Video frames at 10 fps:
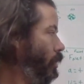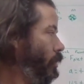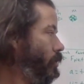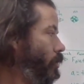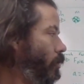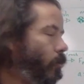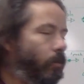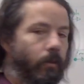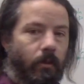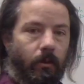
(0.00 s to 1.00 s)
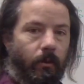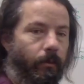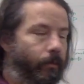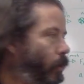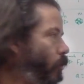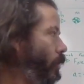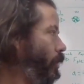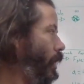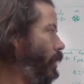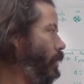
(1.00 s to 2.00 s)
So, but with
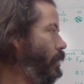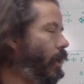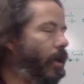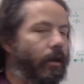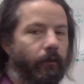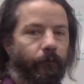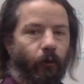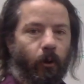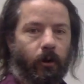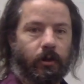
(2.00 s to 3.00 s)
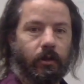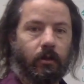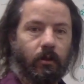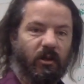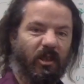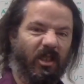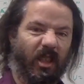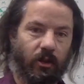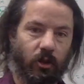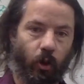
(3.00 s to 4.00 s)
a negative force, just a
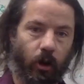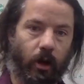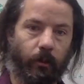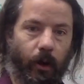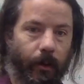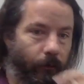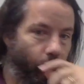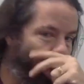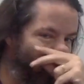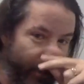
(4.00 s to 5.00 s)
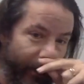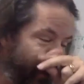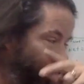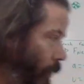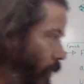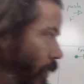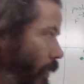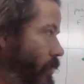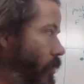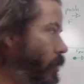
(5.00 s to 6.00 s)
short, abrupt force,
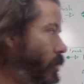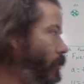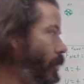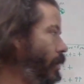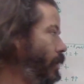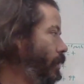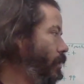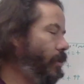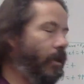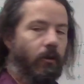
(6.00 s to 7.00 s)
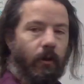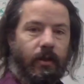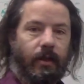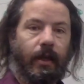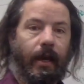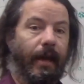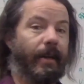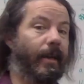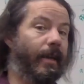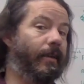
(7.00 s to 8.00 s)
it's going to be decreasing at
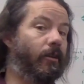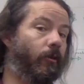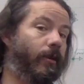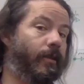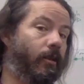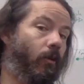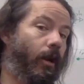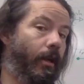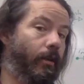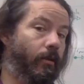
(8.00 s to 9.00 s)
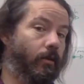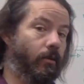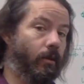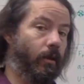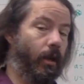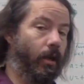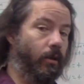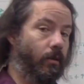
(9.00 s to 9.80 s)
an increasing rate, okay?